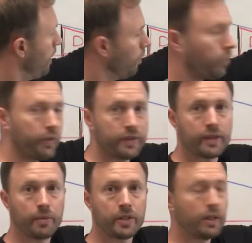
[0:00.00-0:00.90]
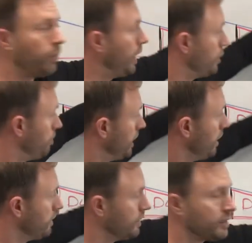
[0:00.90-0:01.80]
with the subsidy wedge
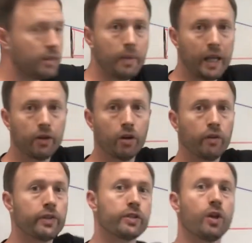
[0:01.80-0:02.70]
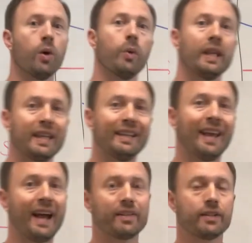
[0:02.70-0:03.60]
because this demand curve is so
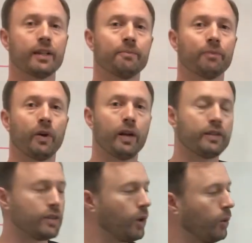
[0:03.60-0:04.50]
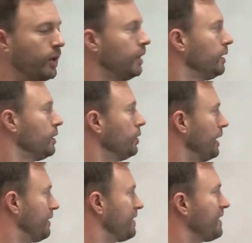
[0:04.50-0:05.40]
elastic. All right, so you
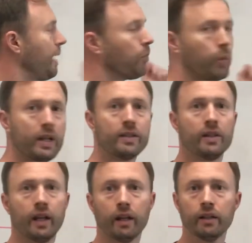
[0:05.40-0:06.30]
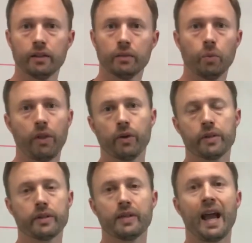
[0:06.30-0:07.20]
get the same reasoning whether it's
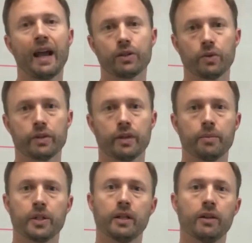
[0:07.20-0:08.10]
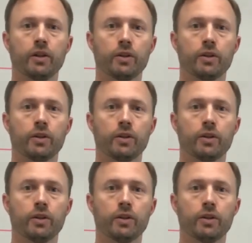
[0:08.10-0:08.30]
a tax or a subsidy that you're